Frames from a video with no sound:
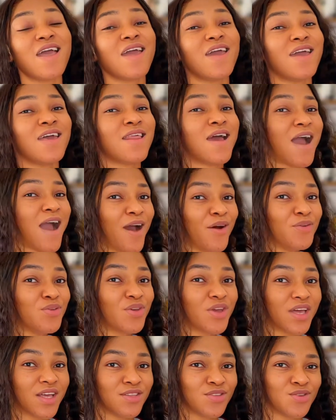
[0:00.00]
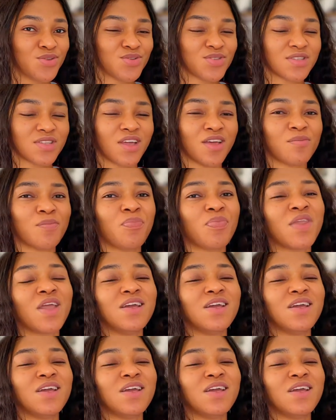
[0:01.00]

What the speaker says: and how you can use them,